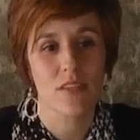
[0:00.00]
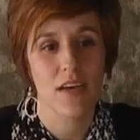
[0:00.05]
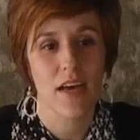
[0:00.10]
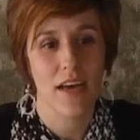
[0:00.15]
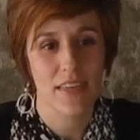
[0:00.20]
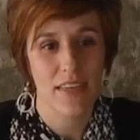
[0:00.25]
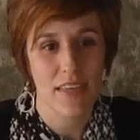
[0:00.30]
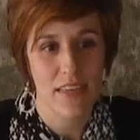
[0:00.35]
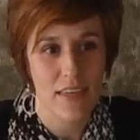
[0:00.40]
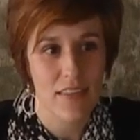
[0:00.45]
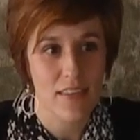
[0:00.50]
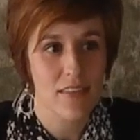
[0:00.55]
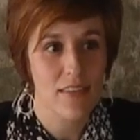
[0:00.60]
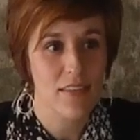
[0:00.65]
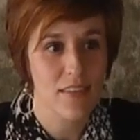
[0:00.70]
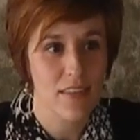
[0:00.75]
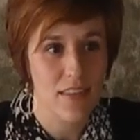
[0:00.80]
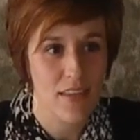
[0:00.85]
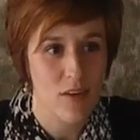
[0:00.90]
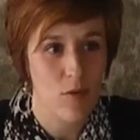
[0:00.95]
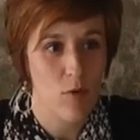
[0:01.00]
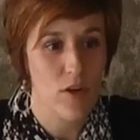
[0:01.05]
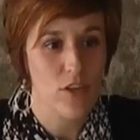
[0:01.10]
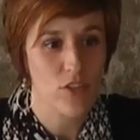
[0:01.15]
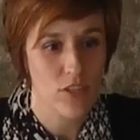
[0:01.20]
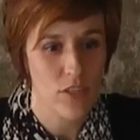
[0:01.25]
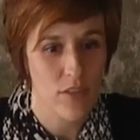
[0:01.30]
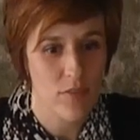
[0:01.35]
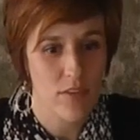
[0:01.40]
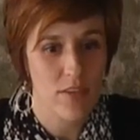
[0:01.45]
Again, the
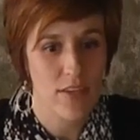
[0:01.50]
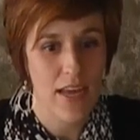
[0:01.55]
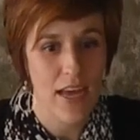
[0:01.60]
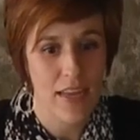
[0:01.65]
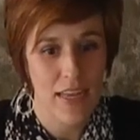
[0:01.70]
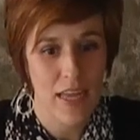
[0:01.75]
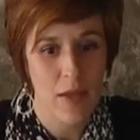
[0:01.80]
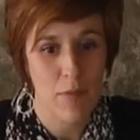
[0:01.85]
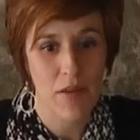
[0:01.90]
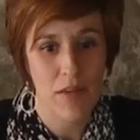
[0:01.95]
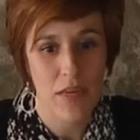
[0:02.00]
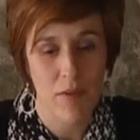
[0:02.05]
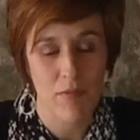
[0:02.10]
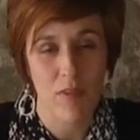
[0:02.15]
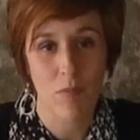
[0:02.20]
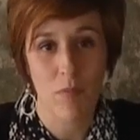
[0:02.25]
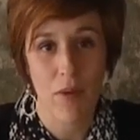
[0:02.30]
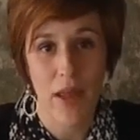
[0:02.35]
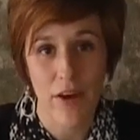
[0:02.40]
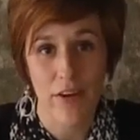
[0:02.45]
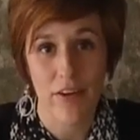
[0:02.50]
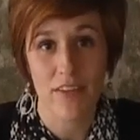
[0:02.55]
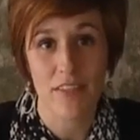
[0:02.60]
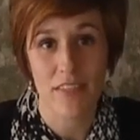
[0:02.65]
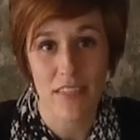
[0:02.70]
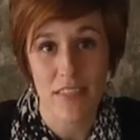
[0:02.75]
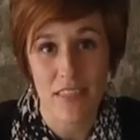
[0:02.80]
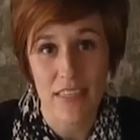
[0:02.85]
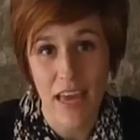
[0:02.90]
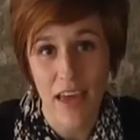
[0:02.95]
question of the dynamic of the
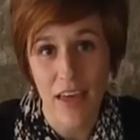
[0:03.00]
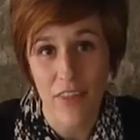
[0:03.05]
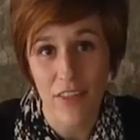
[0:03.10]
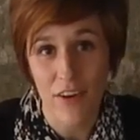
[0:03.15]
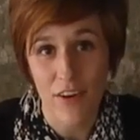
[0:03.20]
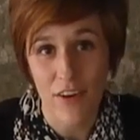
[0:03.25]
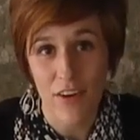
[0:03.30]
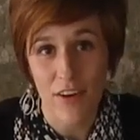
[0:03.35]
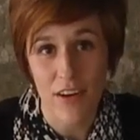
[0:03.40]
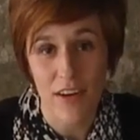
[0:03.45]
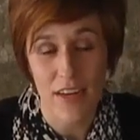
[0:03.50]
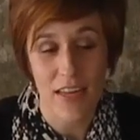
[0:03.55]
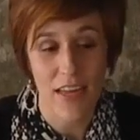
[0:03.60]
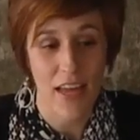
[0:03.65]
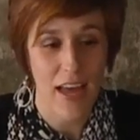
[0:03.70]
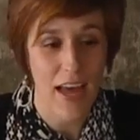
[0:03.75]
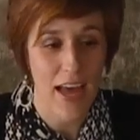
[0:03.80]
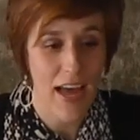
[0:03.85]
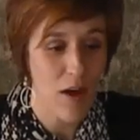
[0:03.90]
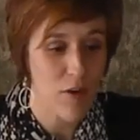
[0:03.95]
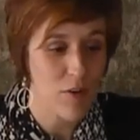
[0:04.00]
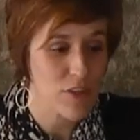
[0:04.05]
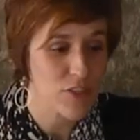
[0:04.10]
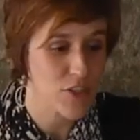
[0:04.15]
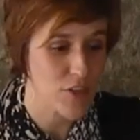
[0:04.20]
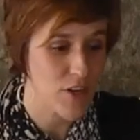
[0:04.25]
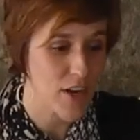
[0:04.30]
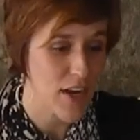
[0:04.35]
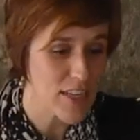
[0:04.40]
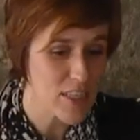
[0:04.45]
parents together. How
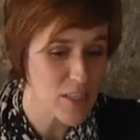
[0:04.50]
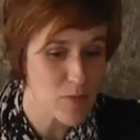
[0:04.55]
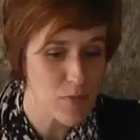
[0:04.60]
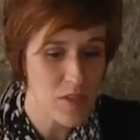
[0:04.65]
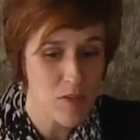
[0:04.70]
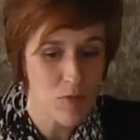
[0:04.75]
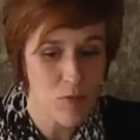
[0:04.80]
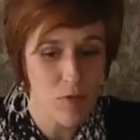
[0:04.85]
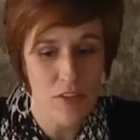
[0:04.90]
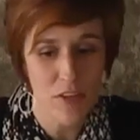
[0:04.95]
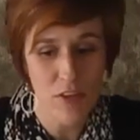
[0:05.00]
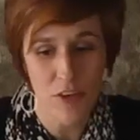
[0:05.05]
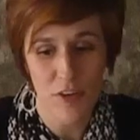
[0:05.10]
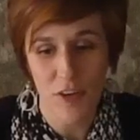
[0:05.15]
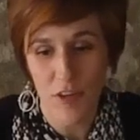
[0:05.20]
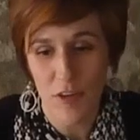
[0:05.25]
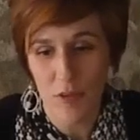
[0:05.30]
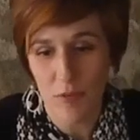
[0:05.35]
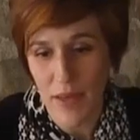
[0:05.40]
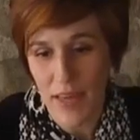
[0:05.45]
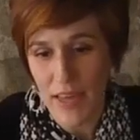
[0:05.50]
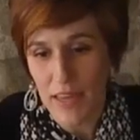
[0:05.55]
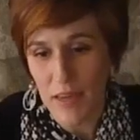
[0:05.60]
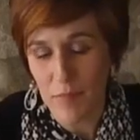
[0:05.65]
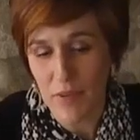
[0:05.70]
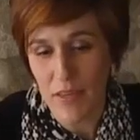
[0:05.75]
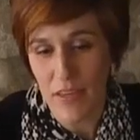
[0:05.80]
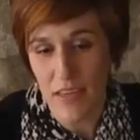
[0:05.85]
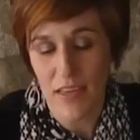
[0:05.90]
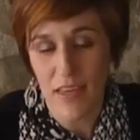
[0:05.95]
is your husband with your new
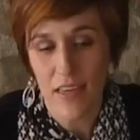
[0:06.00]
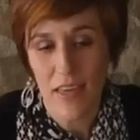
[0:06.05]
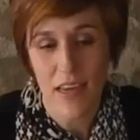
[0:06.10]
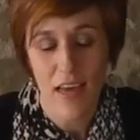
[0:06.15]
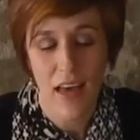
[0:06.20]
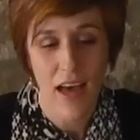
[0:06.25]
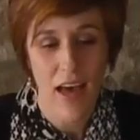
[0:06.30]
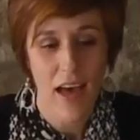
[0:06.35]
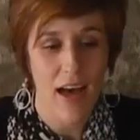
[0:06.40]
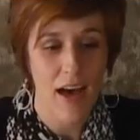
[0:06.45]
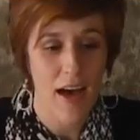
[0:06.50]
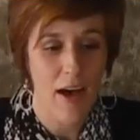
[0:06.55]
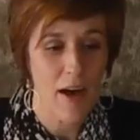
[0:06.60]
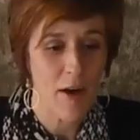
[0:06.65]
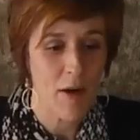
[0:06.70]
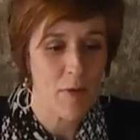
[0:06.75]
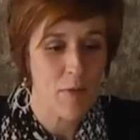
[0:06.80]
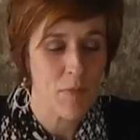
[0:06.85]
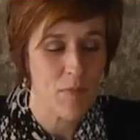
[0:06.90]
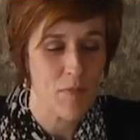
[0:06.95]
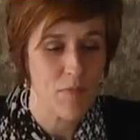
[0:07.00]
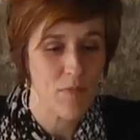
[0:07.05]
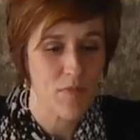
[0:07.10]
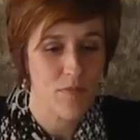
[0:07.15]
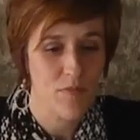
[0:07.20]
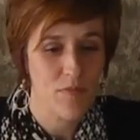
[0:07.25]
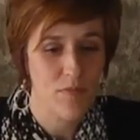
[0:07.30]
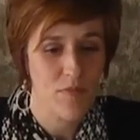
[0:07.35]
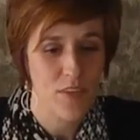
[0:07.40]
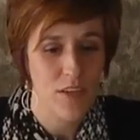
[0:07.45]
baby? Um,
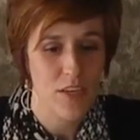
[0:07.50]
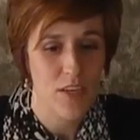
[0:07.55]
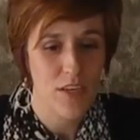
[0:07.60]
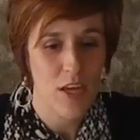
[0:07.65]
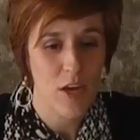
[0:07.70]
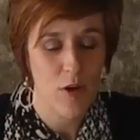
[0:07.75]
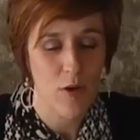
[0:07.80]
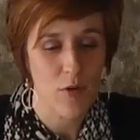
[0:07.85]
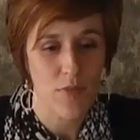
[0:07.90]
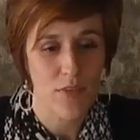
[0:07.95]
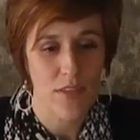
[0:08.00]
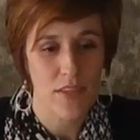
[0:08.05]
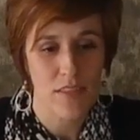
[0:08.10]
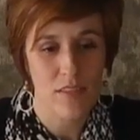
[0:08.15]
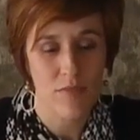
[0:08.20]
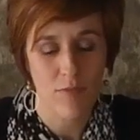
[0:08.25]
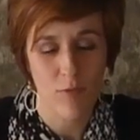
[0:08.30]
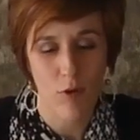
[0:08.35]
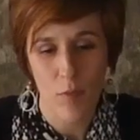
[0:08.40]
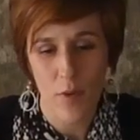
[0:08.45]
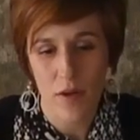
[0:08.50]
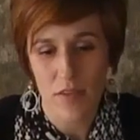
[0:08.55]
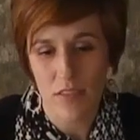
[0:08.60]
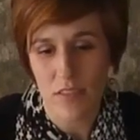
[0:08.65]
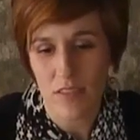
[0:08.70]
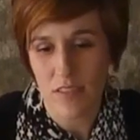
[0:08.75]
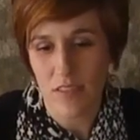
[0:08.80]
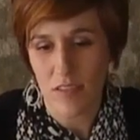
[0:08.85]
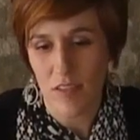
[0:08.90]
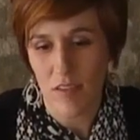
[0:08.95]
you know, this four months
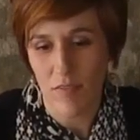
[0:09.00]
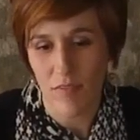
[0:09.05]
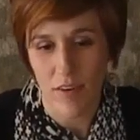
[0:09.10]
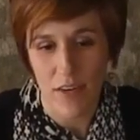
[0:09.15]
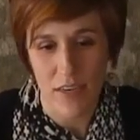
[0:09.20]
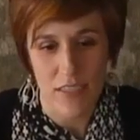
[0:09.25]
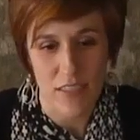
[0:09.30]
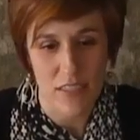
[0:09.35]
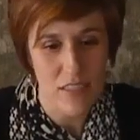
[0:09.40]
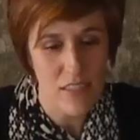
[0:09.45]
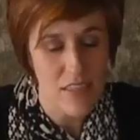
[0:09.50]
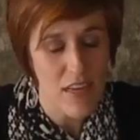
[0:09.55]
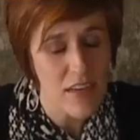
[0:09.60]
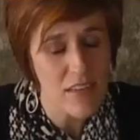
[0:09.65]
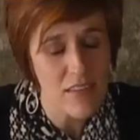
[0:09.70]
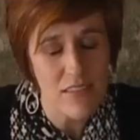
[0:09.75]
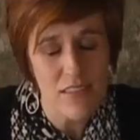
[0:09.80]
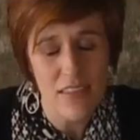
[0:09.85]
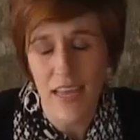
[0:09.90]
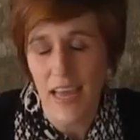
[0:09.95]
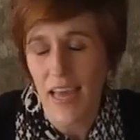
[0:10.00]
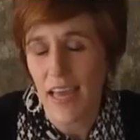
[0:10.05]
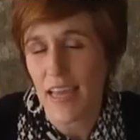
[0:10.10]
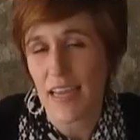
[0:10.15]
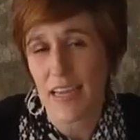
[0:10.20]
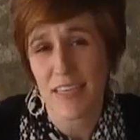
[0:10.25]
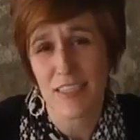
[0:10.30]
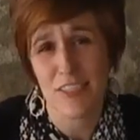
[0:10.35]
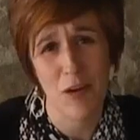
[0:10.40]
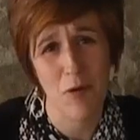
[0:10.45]
is still a very snuggly
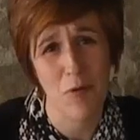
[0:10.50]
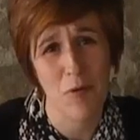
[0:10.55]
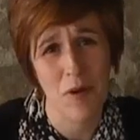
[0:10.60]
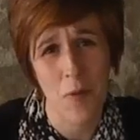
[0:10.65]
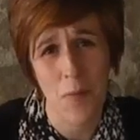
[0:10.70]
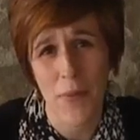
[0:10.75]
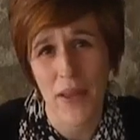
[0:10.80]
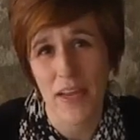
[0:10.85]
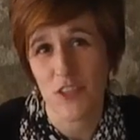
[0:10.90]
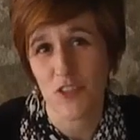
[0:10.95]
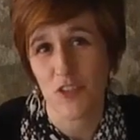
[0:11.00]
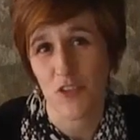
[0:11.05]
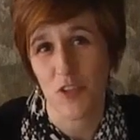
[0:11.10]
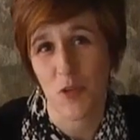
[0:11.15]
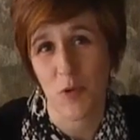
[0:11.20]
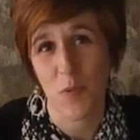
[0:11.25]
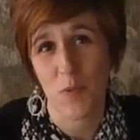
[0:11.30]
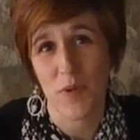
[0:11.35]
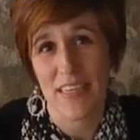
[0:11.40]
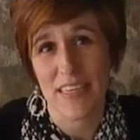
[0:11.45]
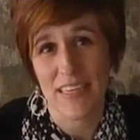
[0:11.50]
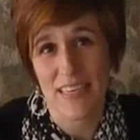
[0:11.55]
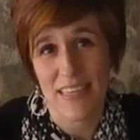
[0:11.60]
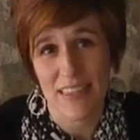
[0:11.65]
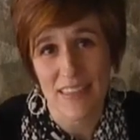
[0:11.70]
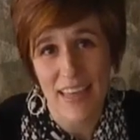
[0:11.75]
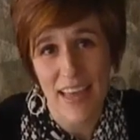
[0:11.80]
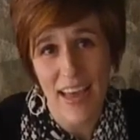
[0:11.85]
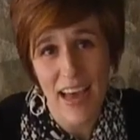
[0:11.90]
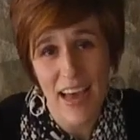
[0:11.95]
age. I want to make sure that we
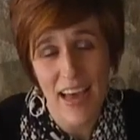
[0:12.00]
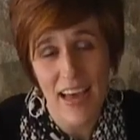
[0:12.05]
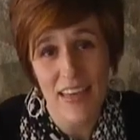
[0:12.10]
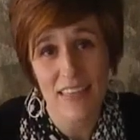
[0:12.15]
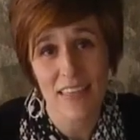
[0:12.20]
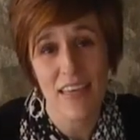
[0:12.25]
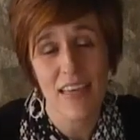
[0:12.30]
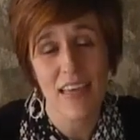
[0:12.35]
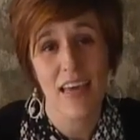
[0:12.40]
get that.